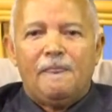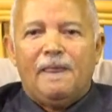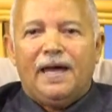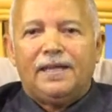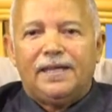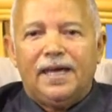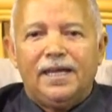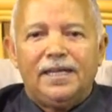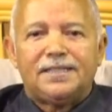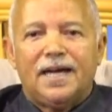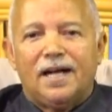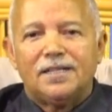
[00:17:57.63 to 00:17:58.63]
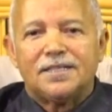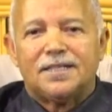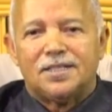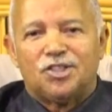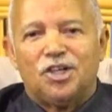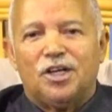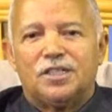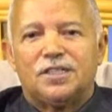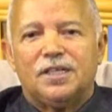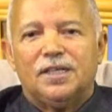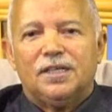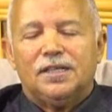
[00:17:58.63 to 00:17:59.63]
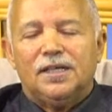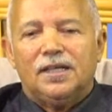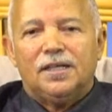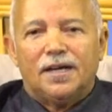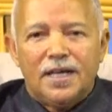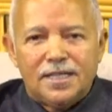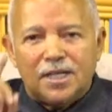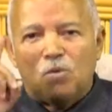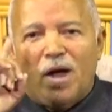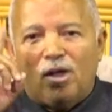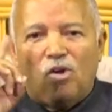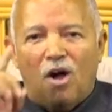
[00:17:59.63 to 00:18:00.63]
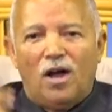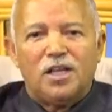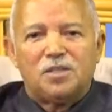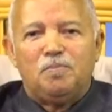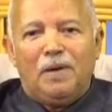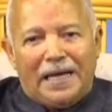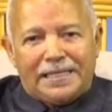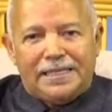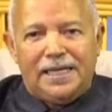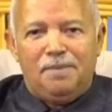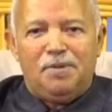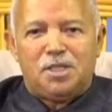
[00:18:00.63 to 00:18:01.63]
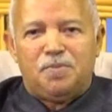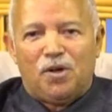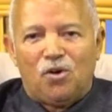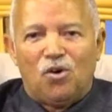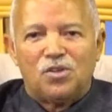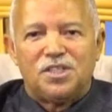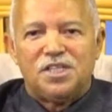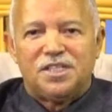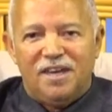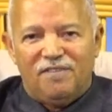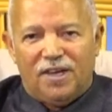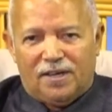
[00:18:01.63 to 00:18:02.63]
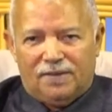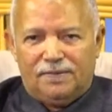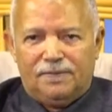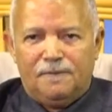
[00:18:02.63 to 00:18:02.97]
And then he tells the church, the reason why God is blessing him is because he's giving.